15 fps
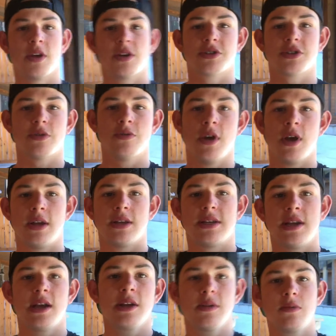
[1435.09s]
So
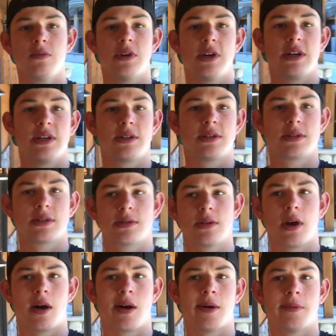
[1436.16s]
today, it's,
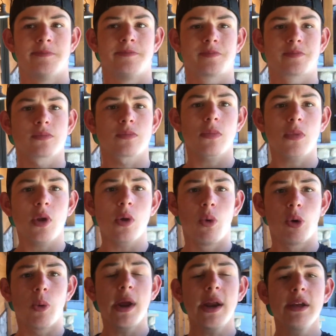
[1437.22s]

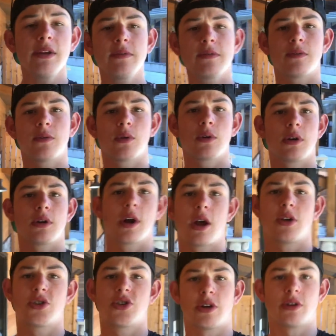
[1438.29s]
we're waiting for
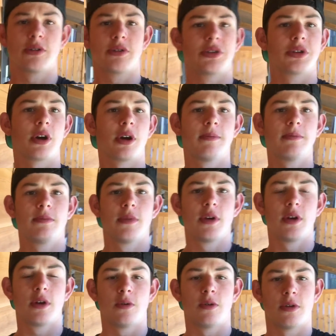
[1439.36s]
our shuttle to come.
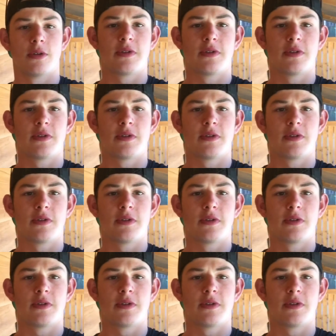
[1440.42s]
We're